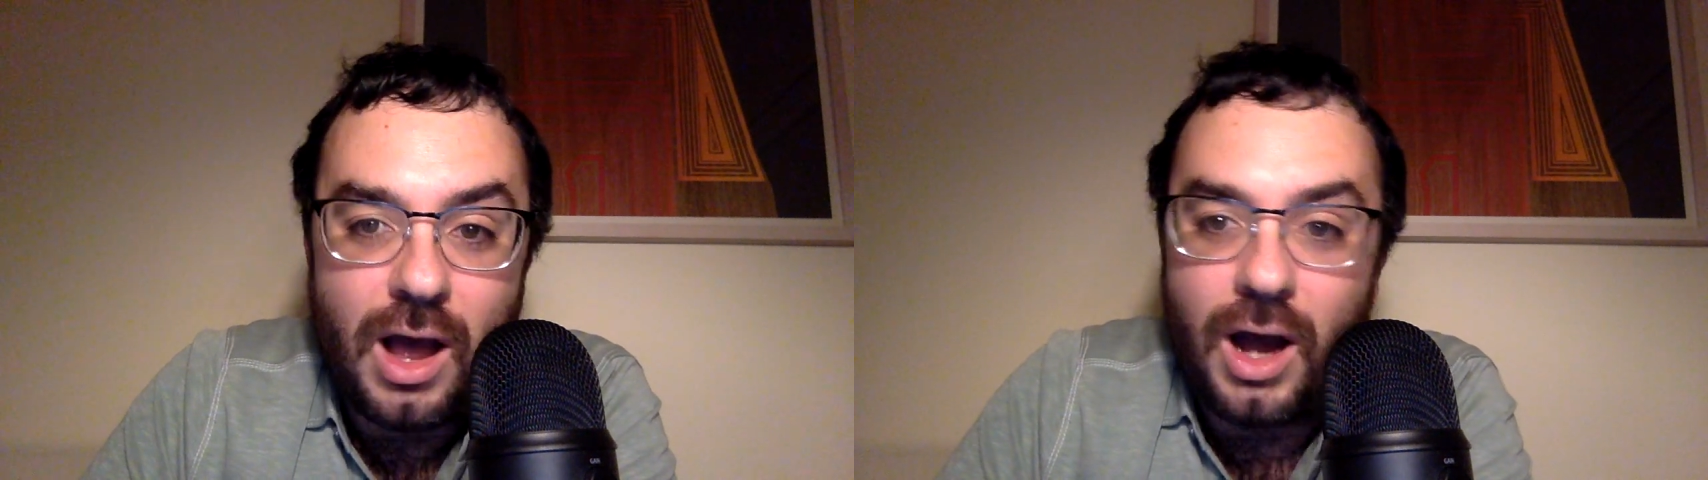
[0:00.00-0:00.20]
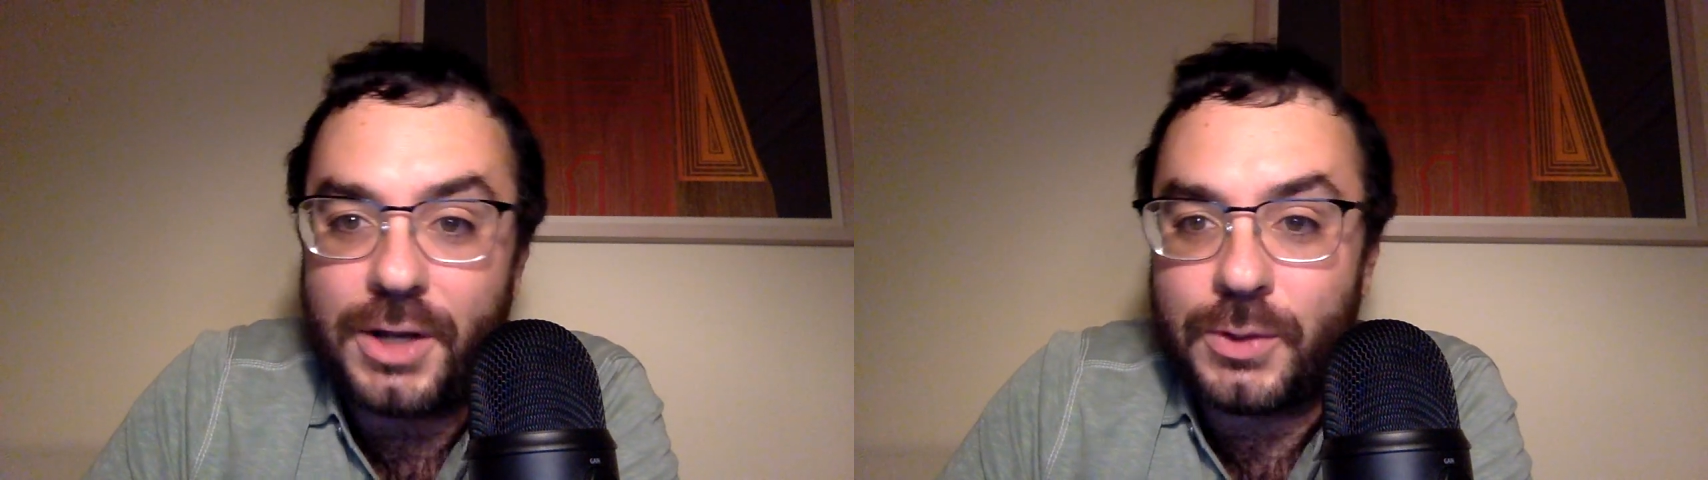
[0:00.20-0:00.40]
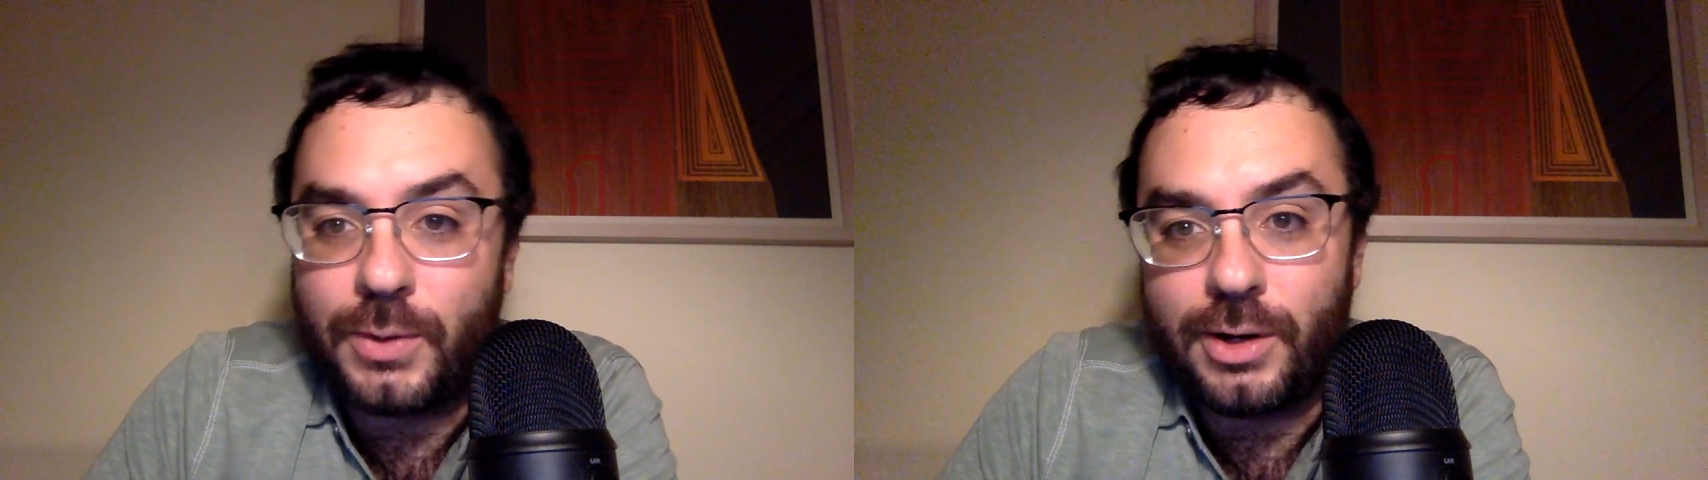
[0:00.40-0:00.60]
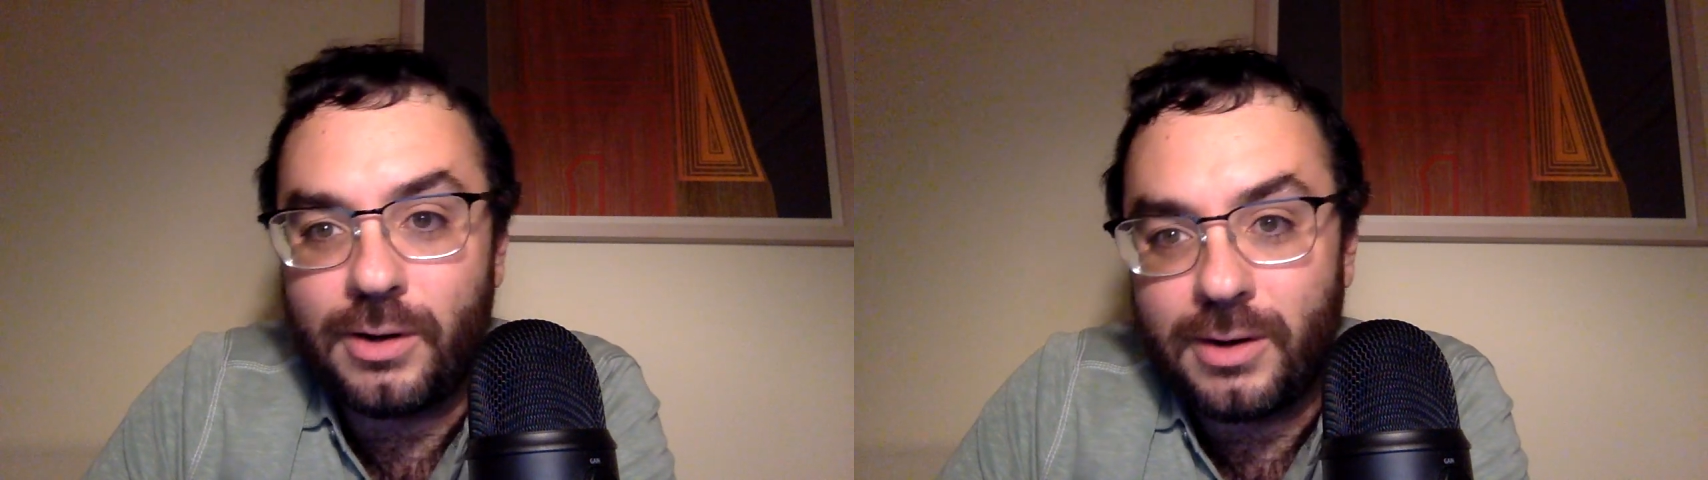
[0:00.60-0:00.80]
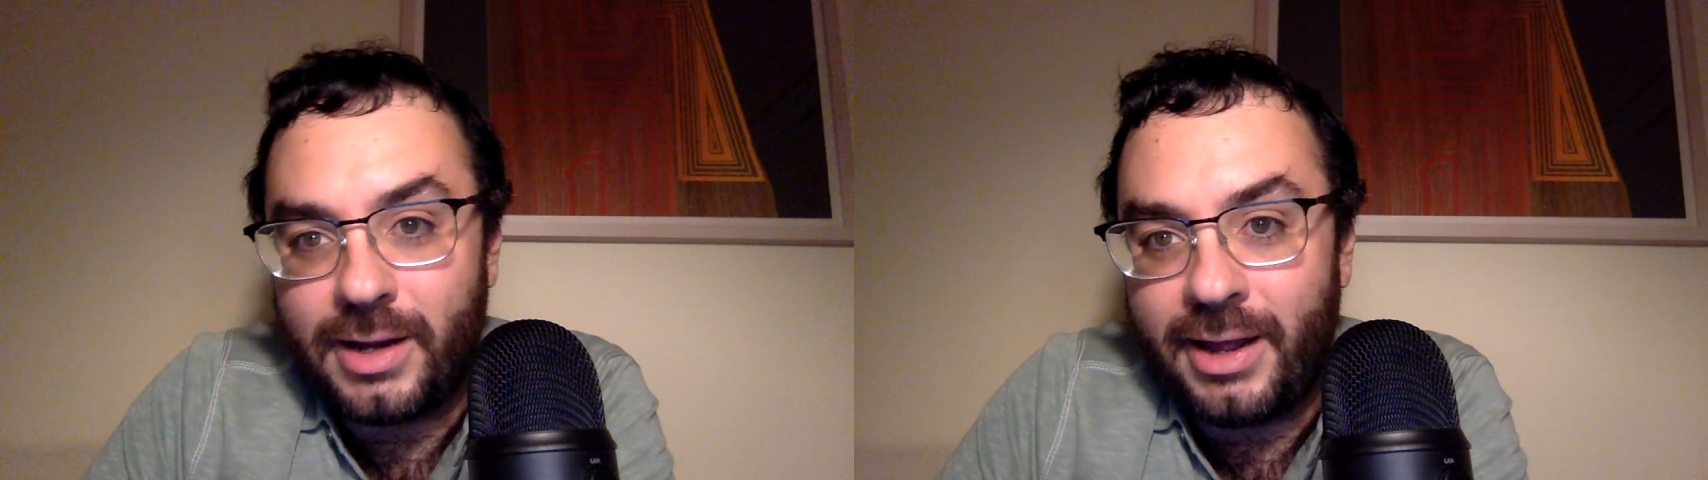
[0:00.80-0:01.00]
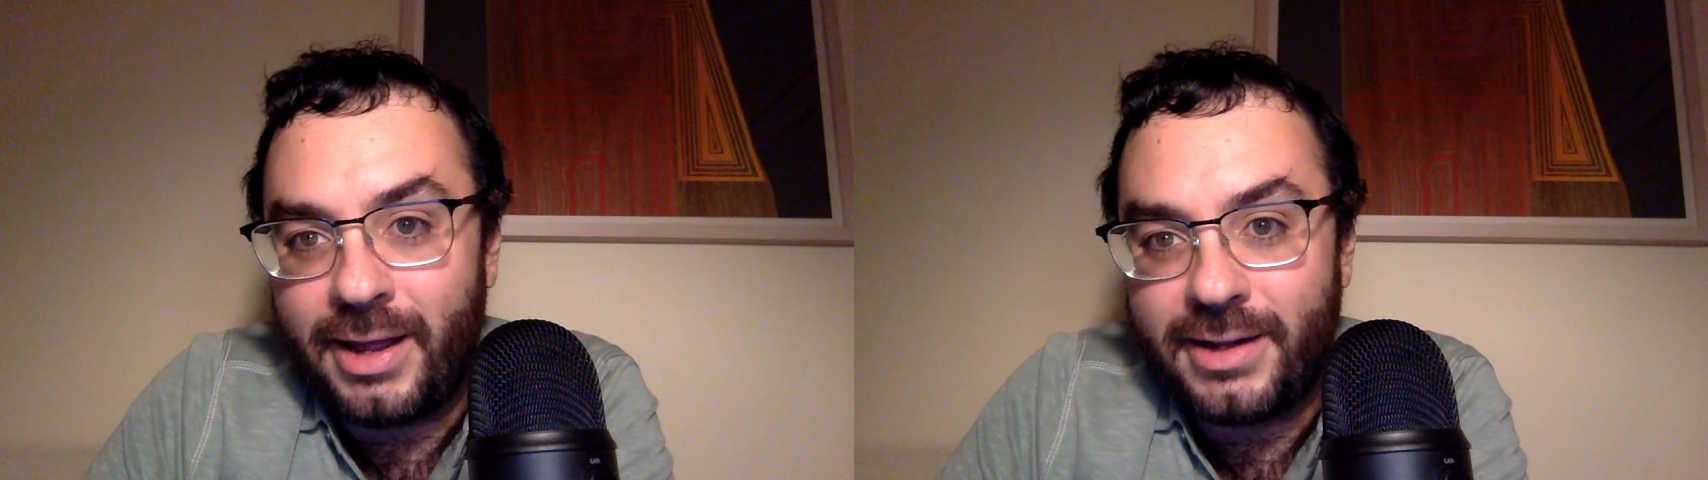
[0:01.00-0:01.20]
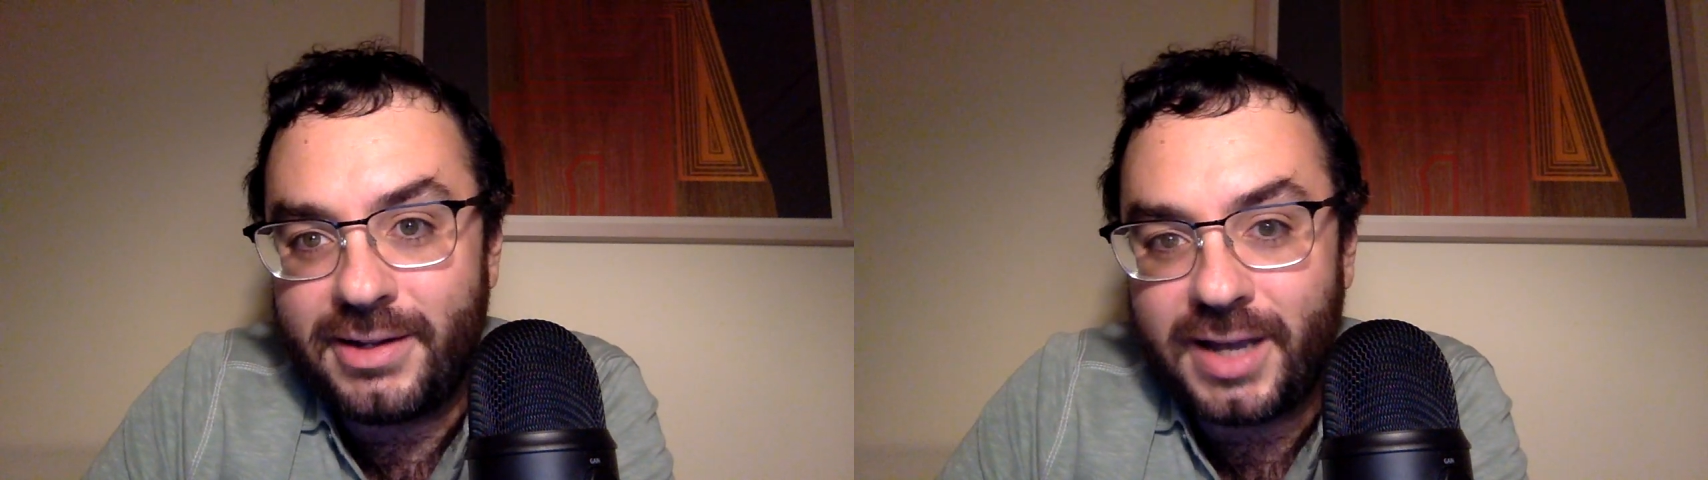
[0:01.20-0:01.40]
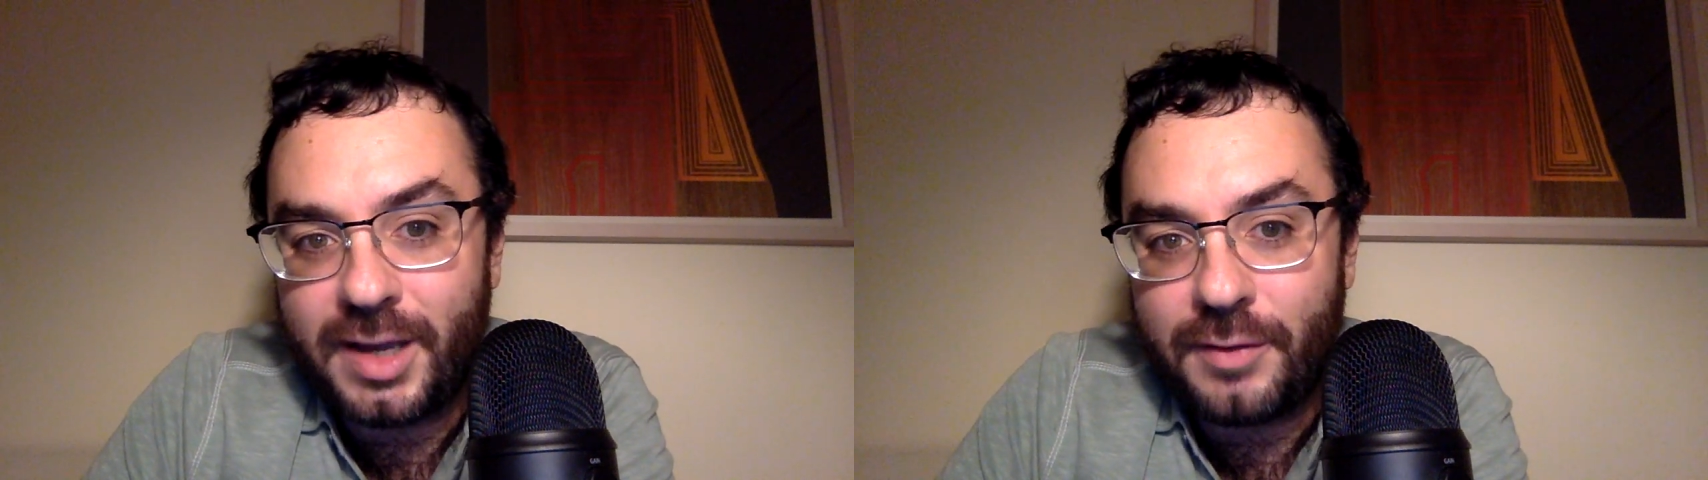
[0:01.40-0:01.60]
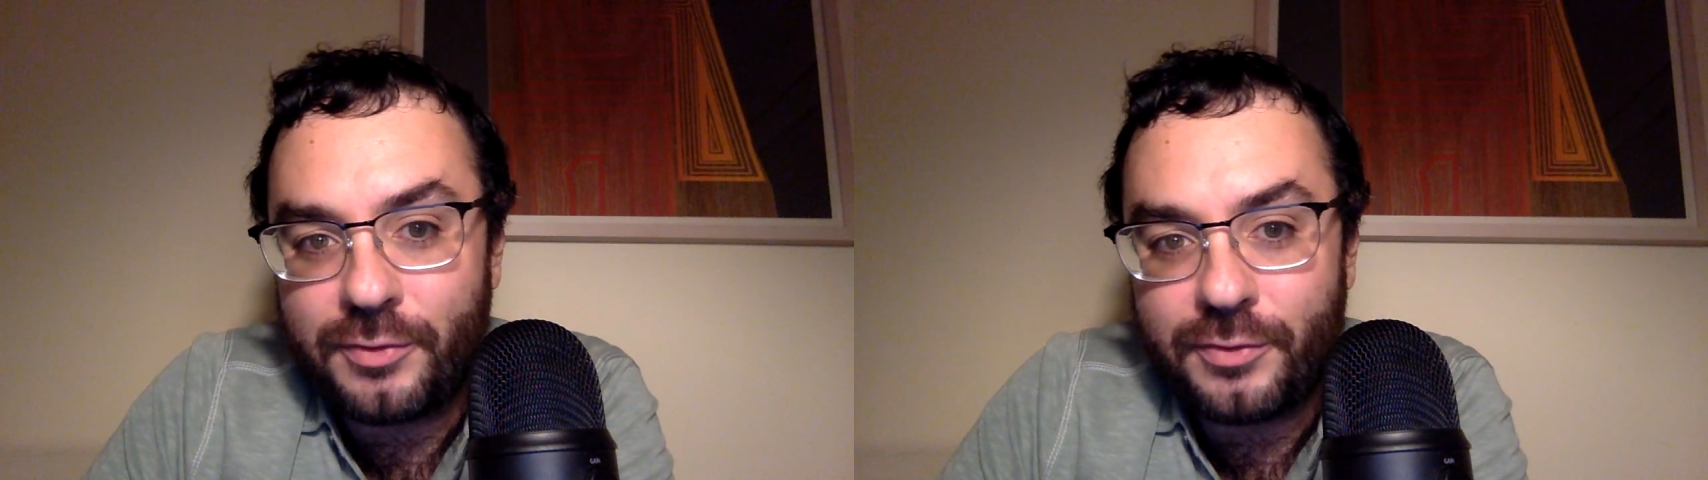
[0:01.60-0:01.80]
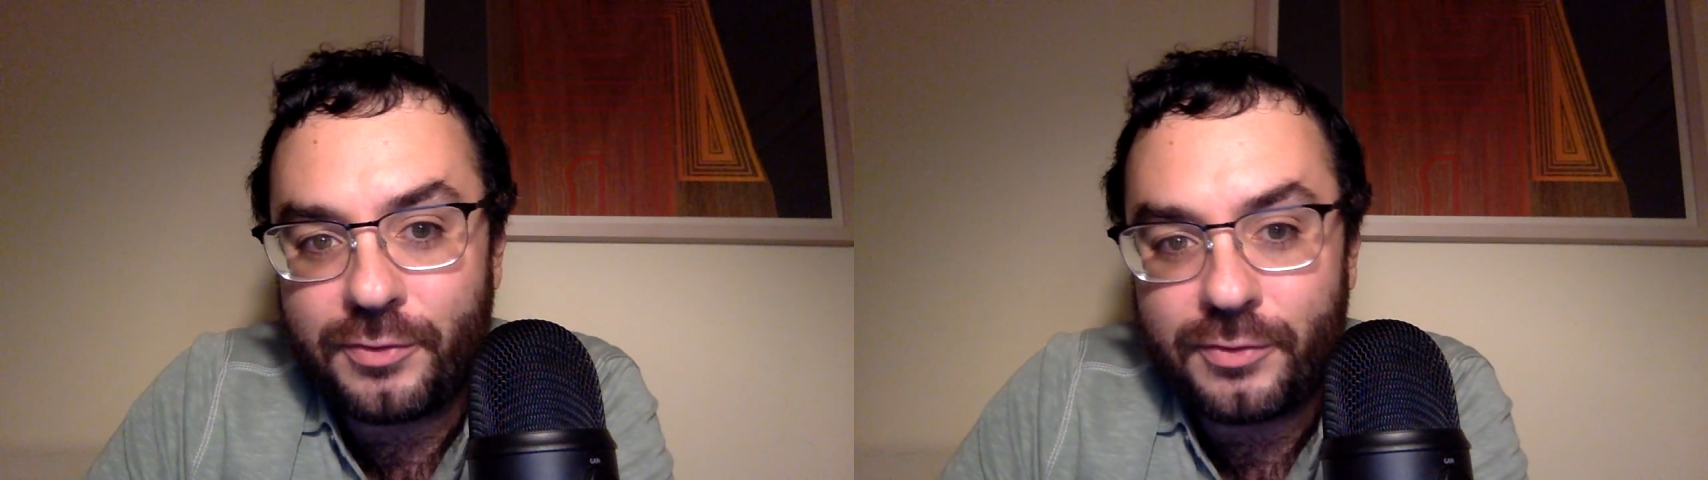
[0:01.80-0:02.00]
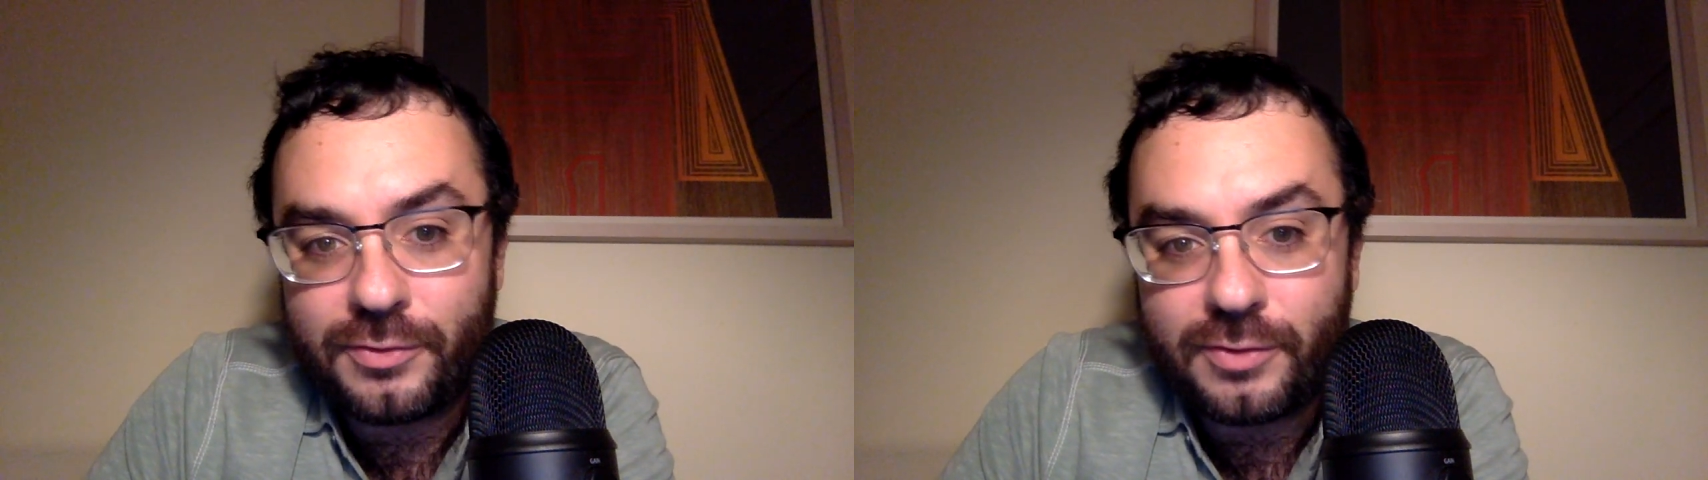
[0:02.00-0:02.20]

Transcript: on Twitter, and if